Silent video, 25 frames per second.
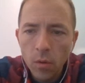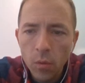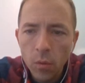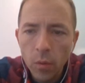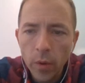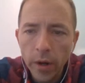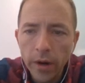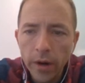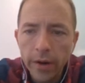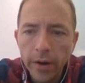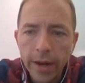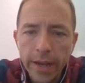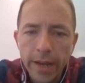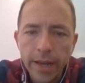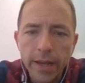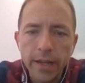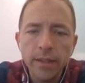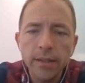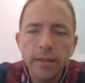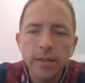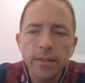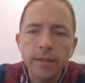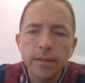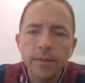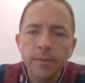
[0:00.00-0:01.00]

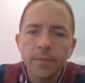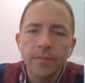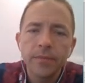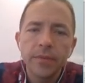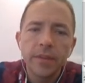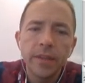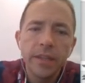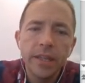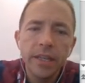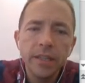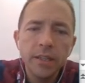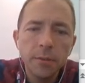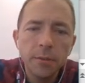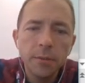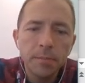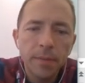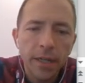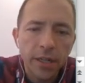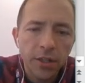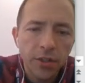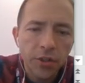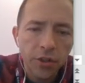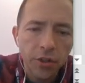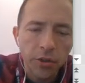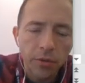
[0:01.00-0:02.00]
Whereas this
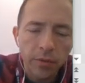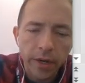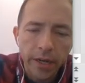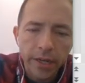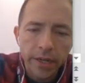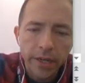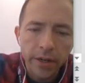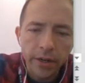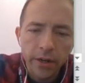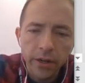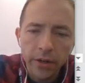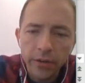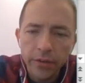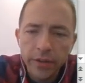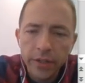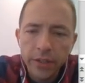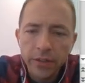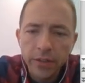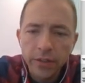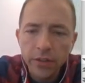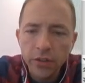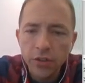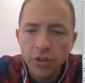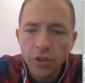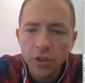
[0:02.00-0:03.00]
picture right here,
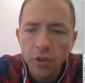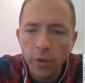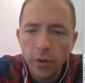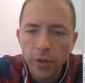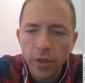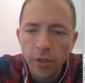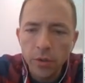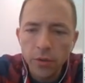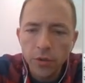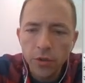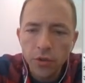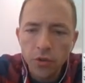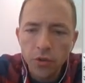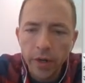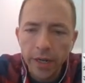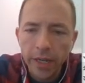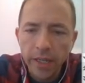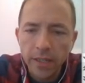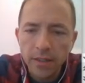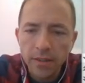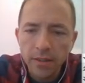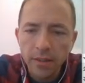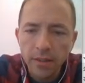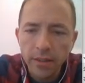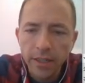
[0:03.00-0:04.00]
this is showing you
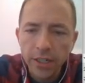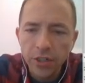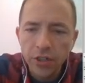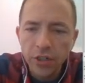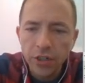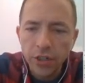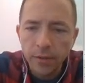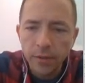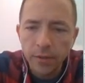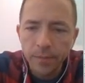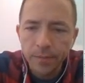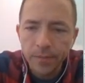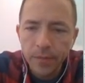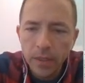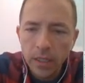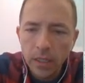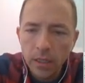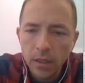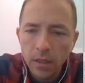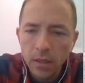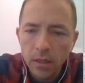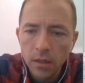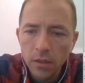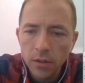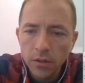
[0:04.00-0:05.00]
translation,
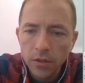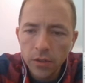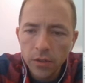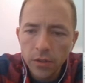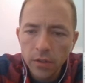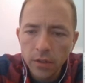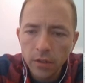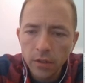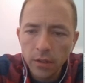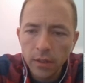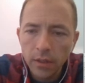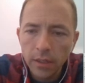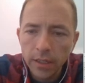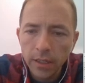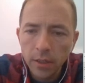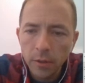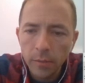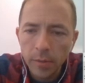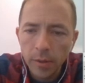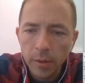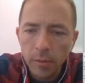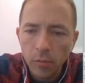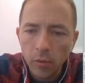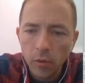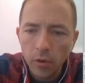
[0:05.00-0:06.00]
which is a little
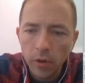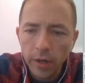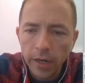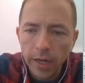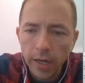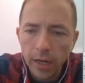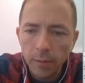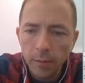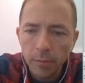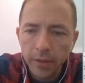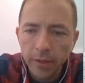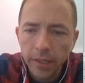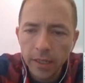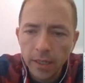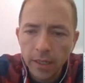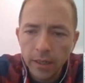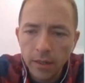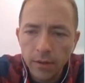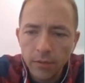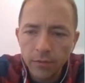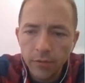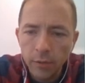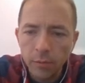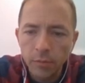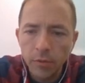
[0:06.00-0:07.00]
bit more
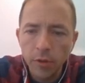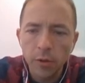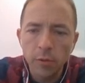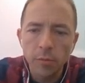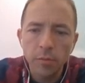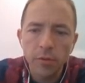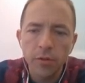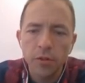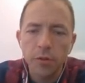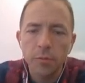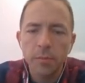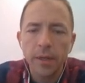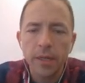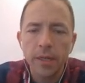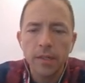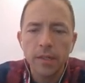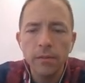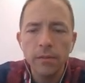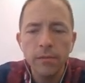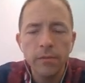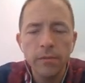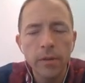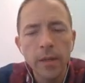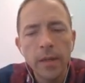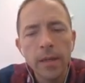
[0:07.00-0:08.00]
complicated from your
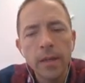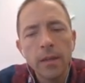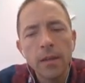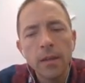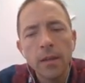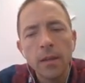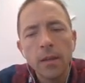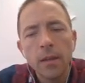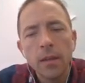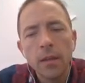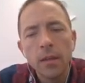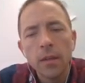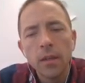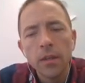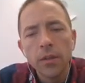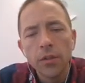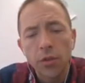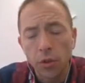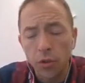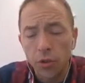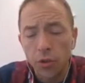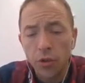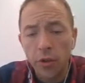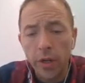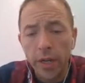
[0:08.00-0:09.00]
perspective.
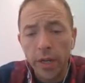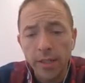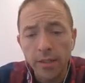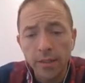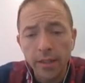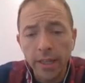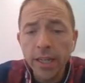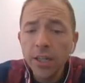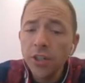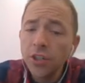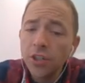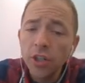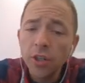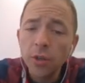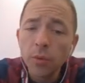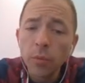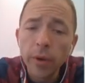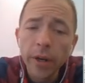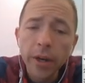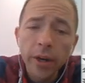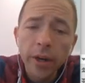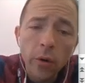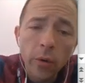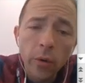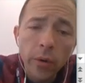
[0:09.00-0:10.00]
So translation,
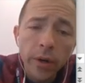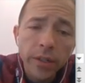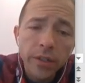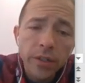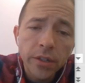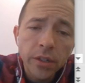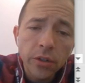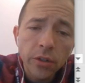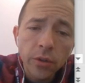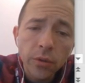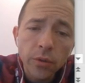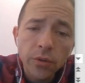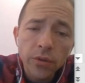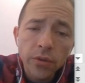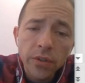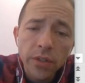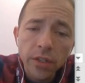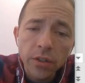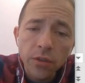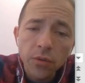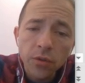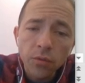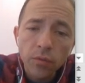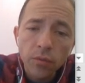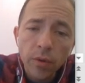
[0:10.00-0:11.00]
we're going to use
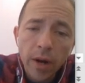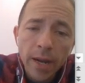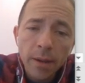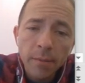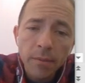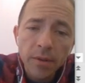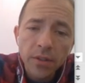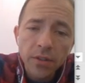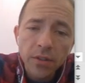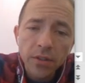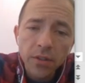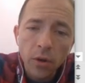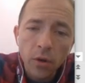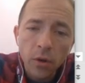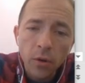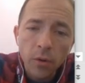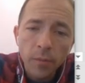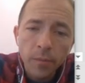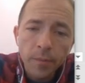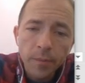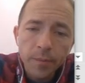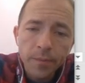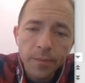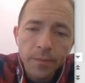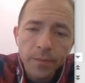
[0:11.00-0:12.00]
this
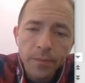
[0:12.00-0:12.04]
ribosome